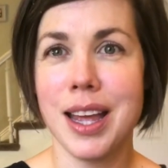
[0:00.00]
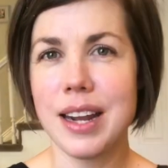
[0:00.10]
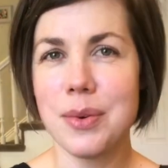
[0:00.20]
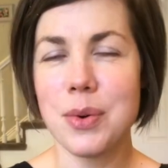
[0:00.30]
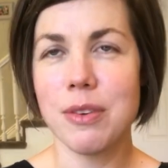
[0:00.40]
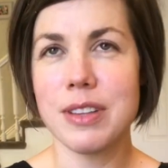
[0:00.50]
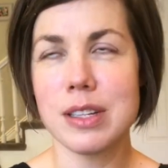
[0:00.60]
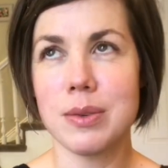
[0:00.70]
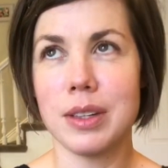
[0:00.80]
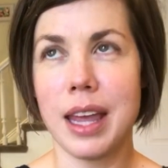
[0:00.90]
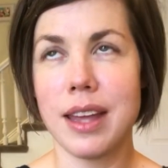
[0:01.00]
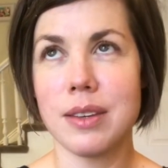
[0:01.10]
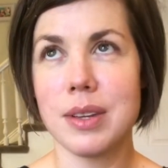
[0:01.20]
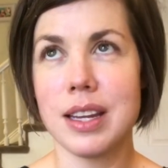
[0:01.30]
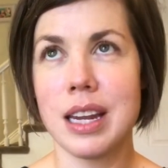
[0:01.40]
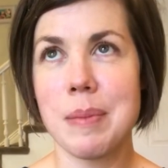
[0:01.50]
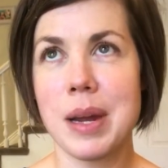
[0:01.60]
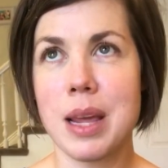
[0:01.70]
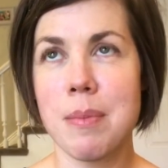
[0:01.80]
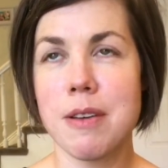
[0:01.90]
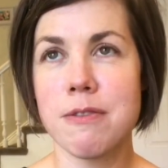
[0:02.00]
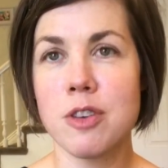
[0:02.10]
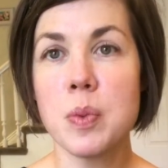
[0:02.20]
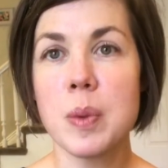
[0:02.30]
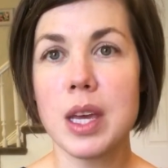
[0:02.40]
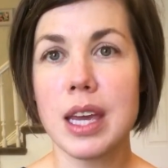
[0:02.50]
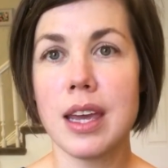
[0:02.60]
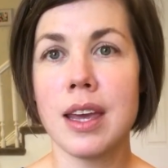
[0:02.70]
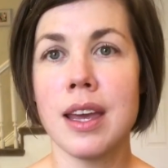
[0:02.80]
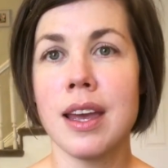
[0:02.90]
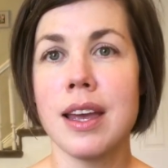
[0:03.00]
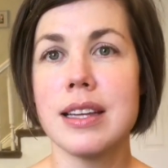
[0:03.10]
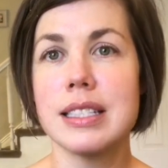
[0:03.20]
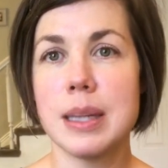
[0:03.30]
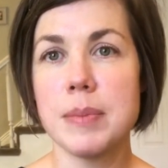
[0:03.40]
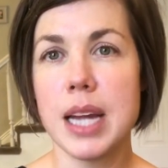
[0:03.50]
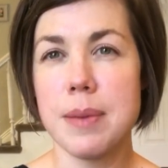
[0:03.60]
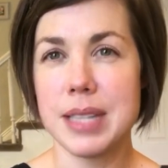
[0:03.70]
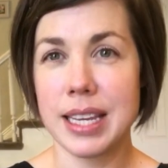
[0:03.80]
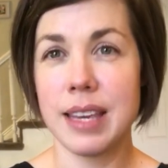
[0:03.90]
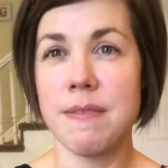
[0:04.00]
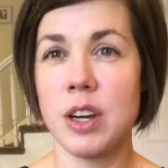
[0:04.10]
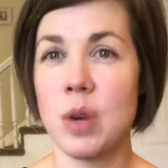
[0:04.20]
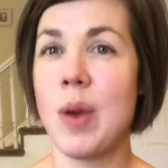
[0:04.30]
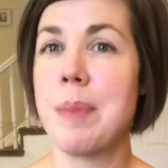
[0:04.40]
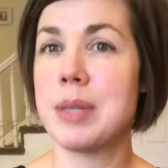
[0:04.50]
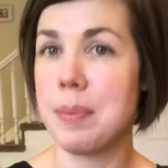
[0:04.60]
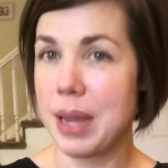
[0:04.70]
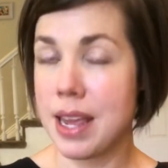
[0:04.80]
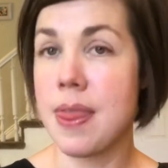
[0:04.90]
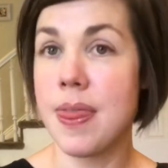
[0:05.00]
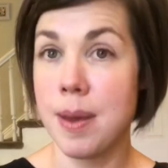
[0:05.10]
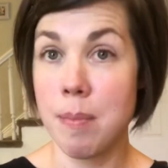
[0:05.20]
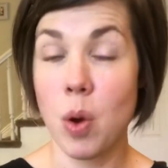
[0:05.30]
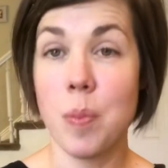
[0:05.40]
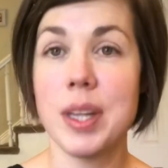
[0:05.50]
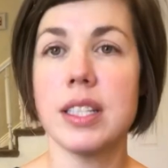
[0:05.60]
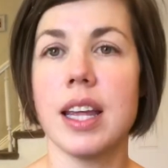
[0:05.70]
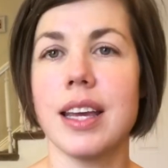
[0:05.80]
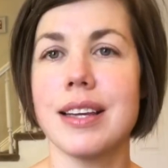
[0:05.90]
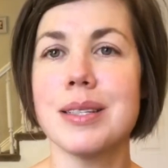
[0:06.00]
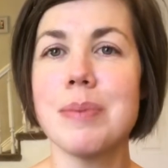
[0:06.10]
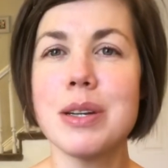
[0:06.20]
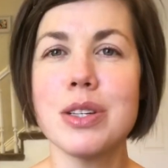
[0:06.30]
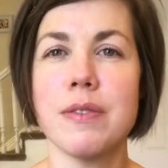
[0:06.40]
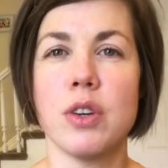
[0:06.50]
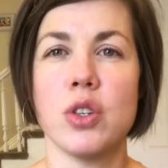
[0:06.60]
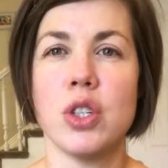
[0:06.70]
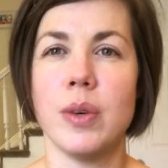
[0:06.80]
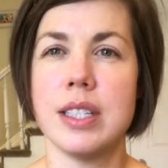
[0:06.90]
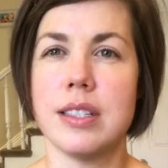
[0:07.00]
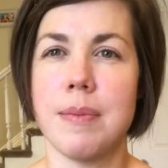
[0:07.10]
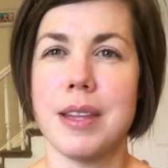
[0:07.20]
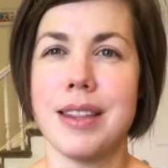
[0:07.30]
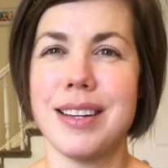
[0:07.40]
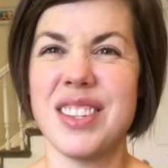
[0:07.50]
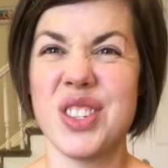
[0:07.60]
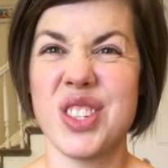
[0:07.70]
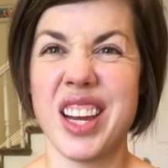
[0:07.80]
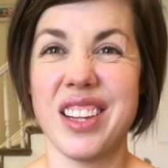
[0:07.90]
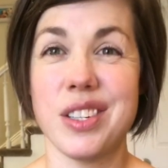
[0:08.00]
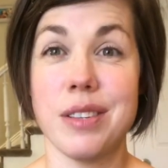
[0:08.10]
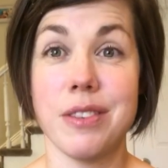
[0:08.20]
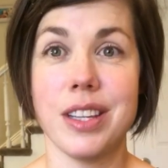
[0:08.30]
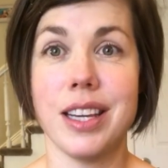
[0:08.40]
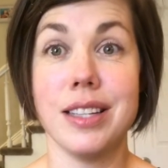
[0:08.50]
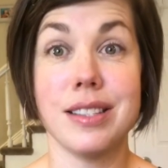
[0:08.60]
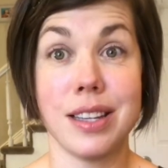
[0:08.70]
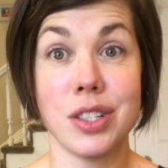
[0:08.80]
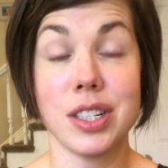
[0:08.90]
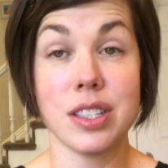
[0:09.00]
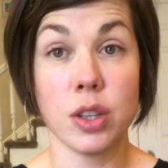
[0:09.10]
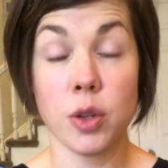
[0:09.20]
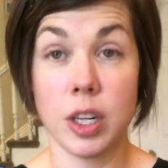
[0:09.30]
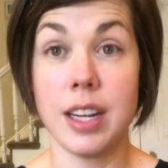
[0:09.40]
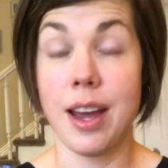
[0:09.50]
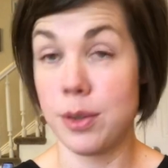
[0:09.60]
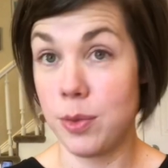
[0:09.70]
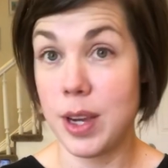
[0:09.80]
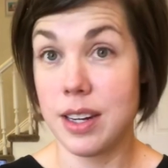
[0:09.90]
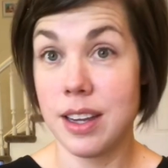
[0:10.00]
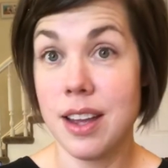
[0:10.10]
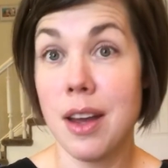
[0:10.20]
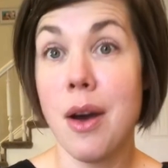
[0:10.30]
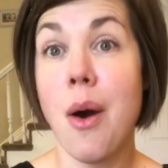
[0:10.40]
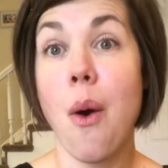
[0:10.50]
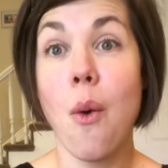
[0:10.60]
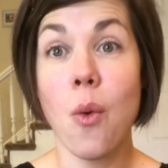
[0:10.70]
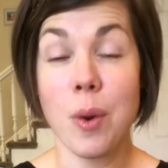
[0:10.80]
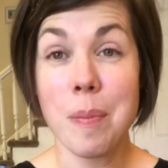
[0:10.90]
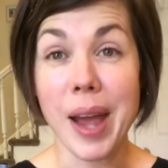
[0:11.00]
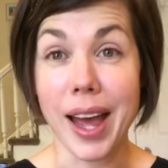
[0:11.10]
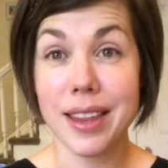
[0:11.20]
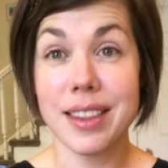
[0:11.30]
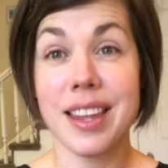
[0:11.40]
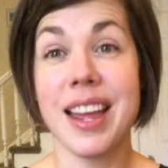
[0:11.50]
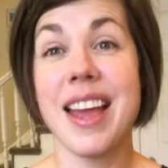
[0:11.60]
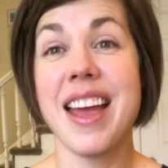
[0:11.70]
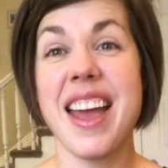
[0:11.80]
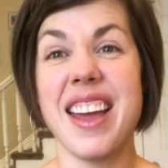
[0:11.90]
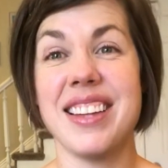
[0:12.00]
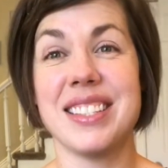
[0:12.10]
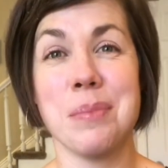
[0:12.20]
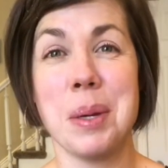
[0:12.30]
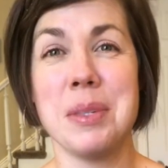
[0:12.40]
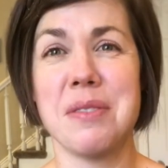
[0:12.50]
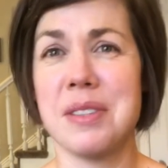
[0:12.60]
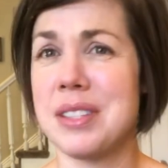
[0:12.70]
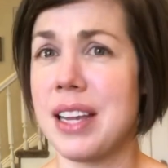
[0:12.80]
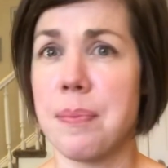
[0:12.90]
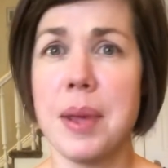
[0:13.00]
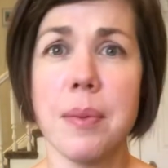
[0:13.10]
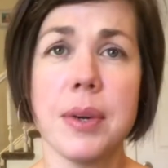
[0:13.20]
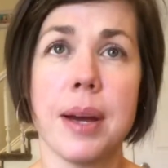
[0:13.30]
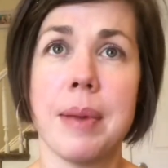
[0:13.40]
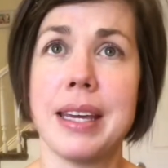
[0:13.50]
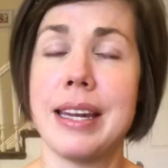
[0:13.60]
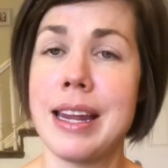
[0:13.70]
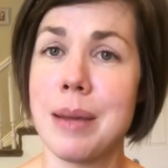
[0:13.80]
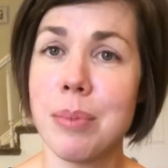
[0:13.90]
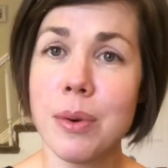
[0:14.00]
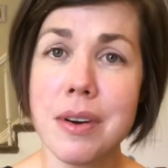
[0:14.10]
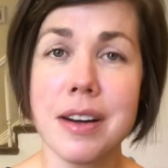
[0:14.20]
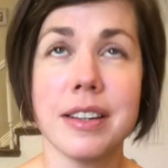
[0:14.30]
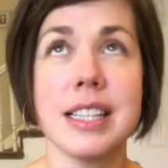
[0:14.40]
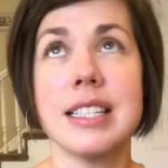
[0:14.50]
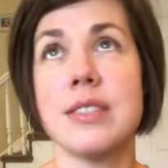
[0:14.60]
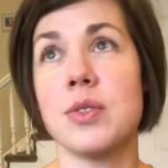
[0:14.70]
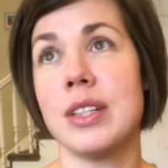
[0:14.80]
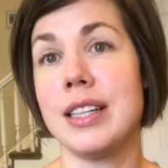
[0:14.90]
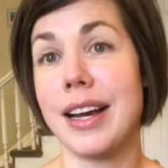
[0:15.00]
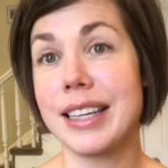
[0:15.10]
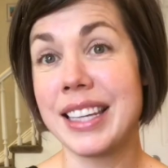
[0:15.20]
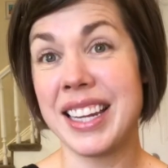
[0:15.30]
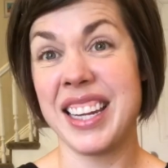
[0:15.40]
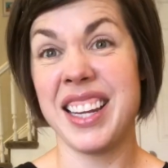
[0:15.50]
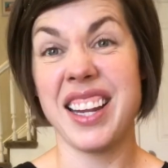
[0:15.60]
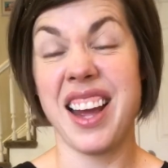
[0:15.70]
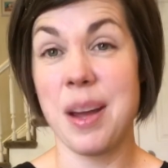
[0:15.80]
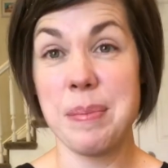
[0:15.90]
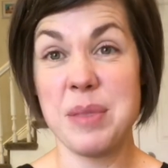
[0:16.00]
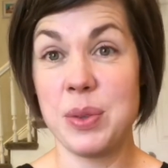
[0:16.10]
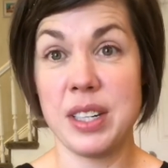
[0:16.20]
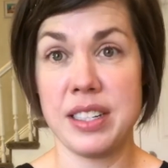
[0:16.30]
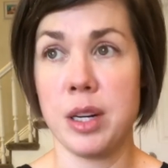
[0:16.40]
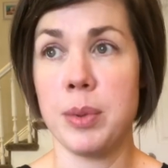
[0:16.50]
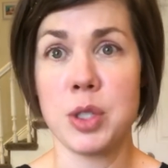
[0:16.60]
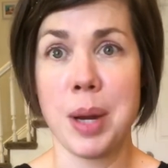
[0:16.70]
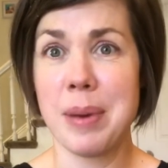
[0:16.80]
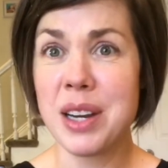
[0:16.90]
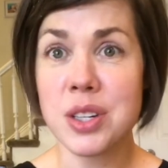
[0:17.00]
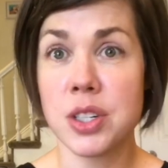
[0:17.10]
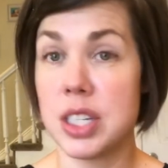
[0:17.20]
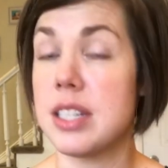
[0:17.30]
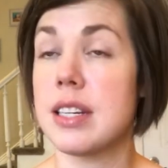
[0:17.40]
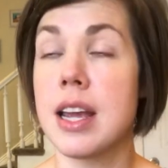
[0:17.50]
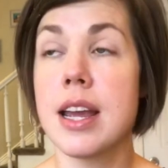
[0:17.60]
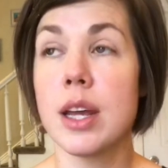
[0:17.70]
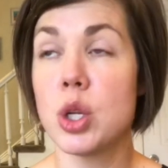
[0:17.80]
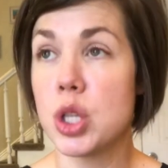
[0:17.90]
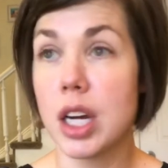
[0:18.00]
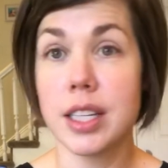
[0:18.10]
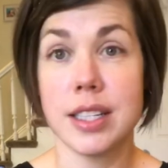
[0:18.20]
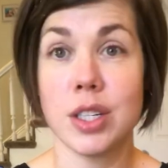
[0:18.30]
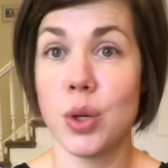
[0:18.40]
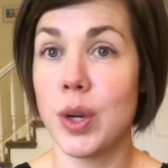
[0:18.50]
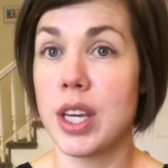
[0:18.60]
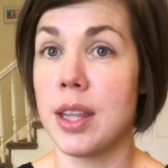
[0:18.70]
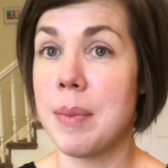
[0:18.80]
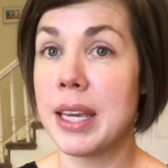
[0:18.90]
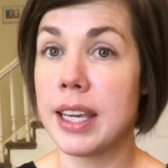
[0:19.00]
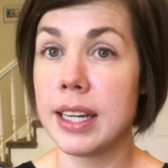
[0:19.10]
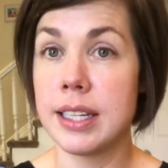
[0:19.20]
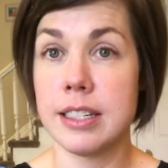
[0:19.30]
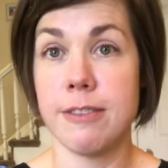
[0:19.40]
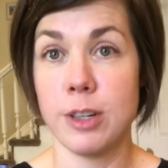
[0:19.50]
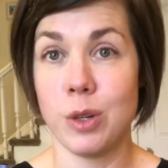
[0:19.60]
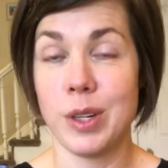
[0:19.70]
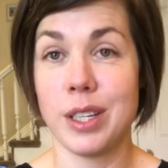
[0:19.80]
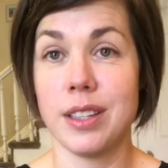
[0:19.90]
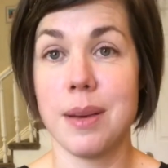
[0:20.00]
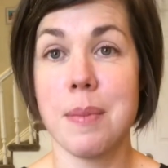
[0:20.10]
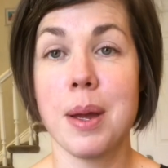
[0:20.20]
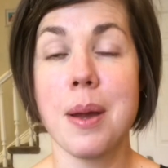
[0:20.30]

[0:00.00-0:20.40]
I don't know if this will land with anybody, but for me, sometimes I get very wrapped up in the moment, like especially if you're doing something that is challenging for the kids, such as learning to read or math. And sometimes it feels like, man, we're not making any progress. He's really not getting it. I'm doing a terrible job. I should just chuck this curriculum and get a different curriculum.